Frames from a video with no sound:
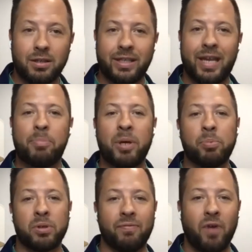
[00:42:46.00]
to get
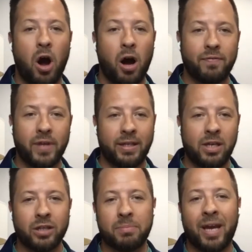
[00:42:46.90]
people involved, and the
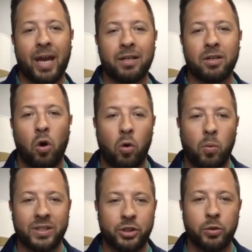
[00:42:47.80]
ultimate end goal
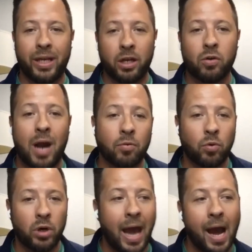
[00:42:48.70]
was you hitting Crown
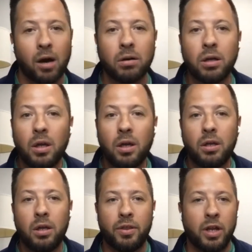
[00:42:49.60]
Royale,
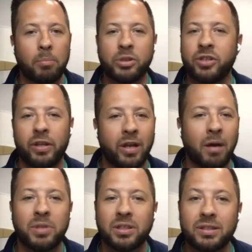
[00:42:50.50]
the numbers are the
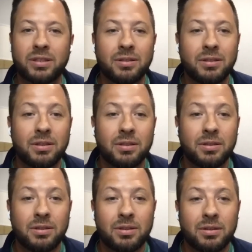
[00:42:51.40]
numbers,
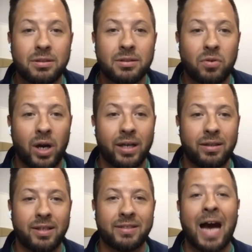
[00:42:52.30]
right?
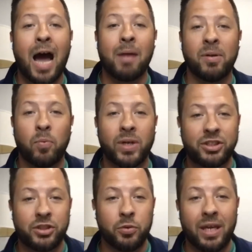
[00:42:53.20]
The time in
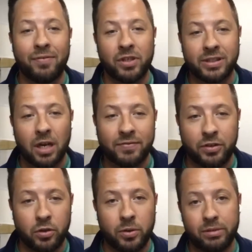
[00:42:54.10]
which you give yourself to
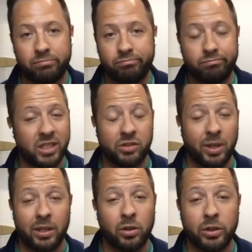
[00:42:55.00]
do it is
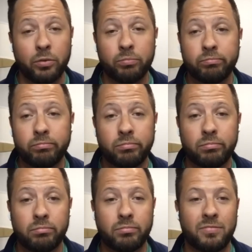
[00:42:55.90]
really on you.
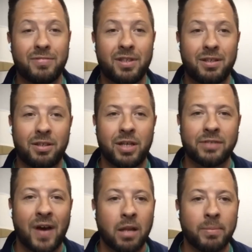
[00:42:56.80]
You
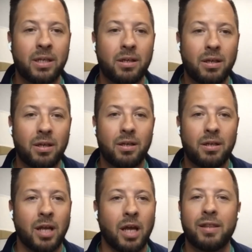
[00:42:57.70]
guys follow me?
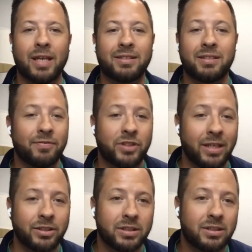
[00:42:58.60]
None of that stuff
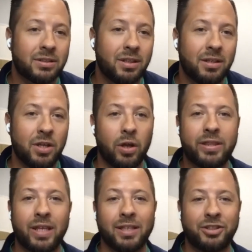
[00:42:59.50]
changes. The only
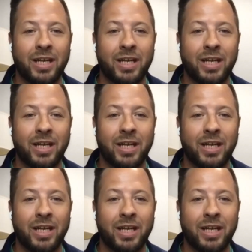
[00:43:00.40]
thing that